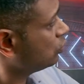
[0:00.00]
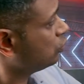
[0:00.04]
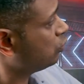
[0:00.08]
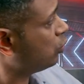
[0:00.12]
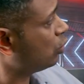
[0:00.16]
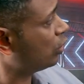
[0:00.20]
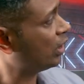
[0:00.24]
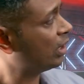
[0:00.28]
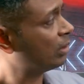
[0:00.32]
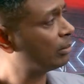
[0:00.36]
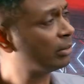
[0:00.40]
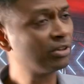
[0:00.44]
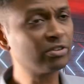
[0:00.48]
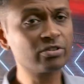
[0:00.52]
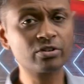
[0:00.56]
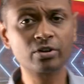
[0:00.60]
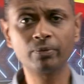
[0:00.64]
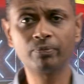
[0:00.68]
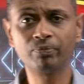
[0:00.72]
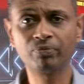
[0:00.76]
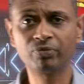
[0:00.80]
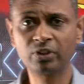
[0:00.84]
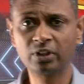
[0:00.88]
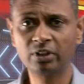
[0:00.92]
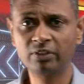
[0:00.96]
four elements.
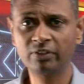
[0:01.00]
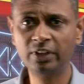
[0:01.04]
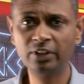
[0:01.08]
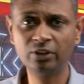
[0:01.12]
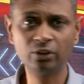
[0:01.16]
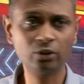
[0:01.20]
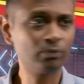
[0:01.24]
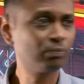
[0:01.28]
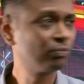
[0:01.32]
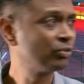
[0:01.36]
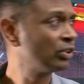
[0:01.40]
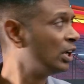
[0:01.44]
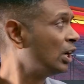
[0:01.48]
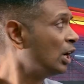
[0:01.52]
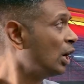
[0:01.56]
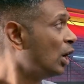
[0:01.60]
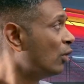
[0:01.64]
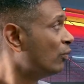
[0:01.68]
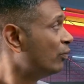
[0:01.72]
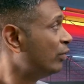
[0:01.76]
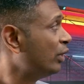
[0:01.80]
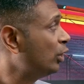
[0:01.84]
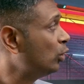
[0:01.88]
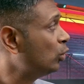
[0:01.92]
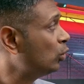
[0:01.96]
And so
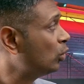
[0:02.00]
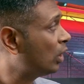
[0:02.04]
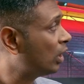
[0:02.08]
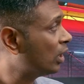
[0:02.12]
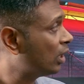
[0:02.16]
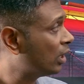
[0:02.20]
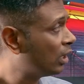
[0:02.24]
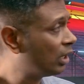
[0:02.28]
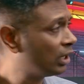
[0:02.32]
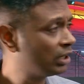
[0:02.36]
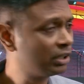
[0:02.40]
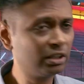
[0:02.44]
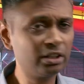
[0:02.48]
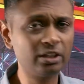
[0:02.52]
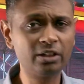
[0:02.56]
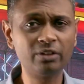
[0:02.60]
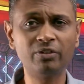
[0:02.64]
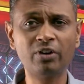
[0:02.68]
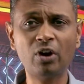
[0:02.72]
we do uh,